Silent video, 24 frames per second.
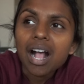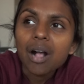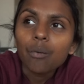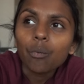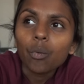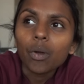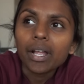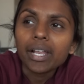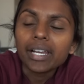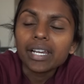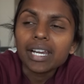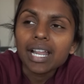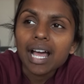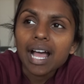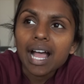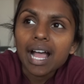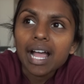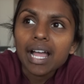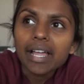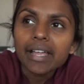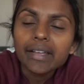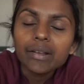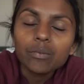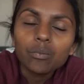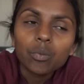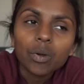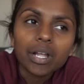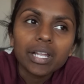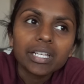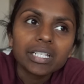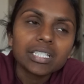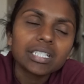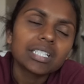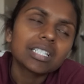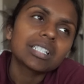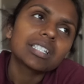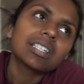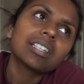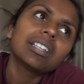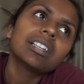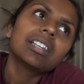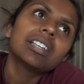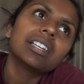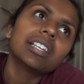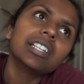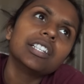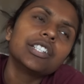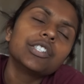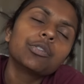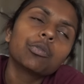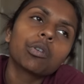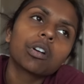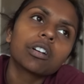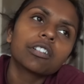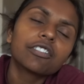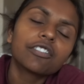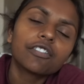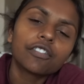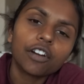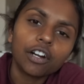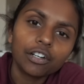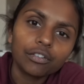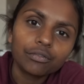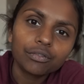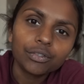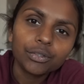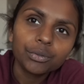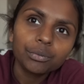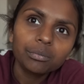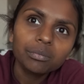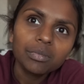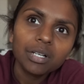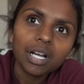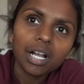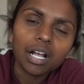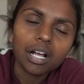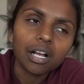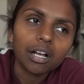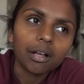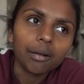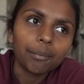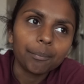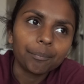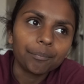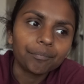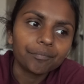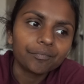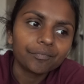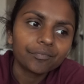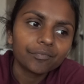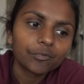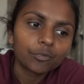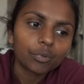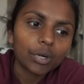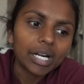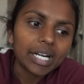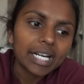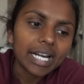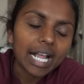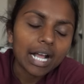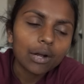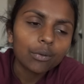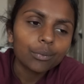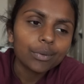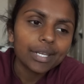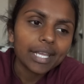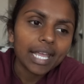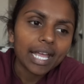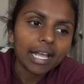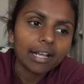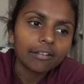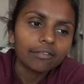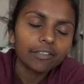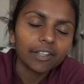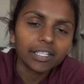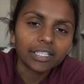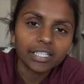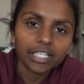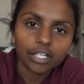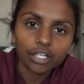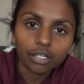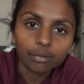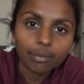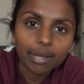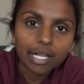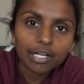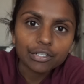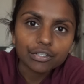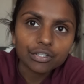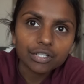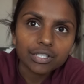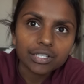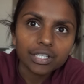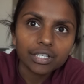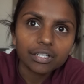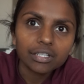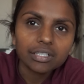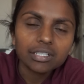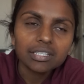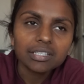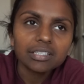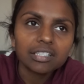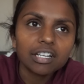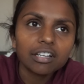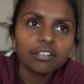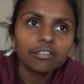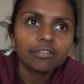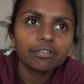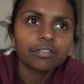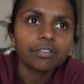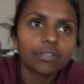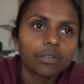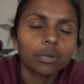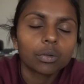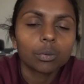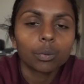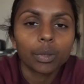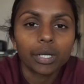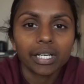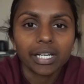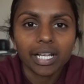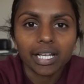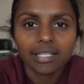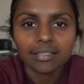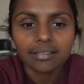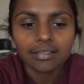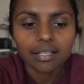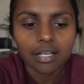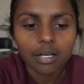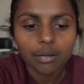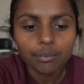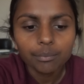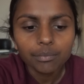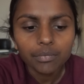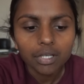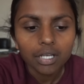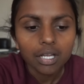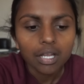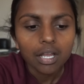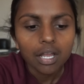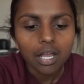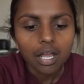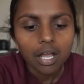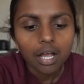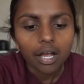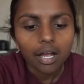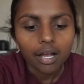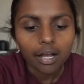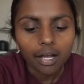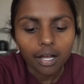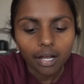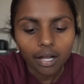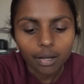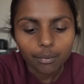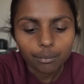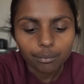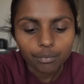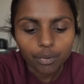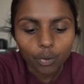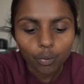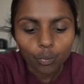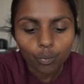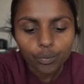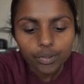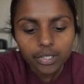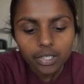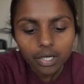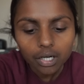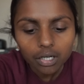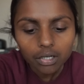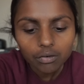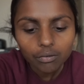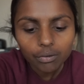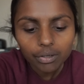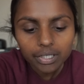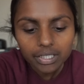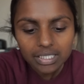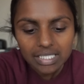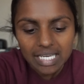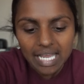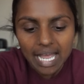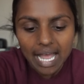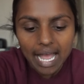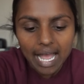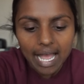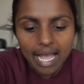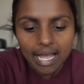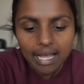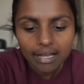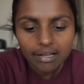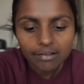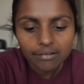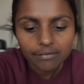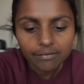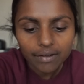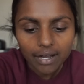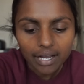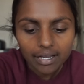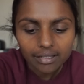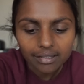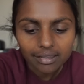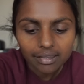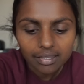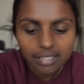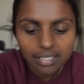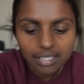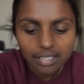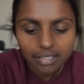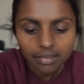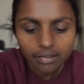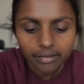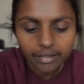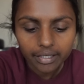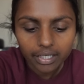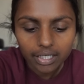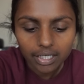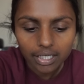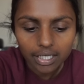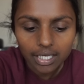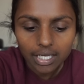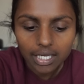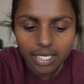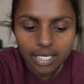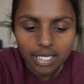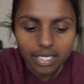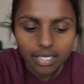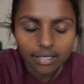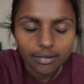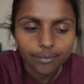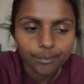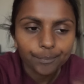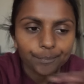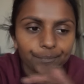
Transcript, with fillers: When I went into our front room, um, right now we have like the air mattress there and stuff for when guests come. Um, but we are going to have, I think, like a...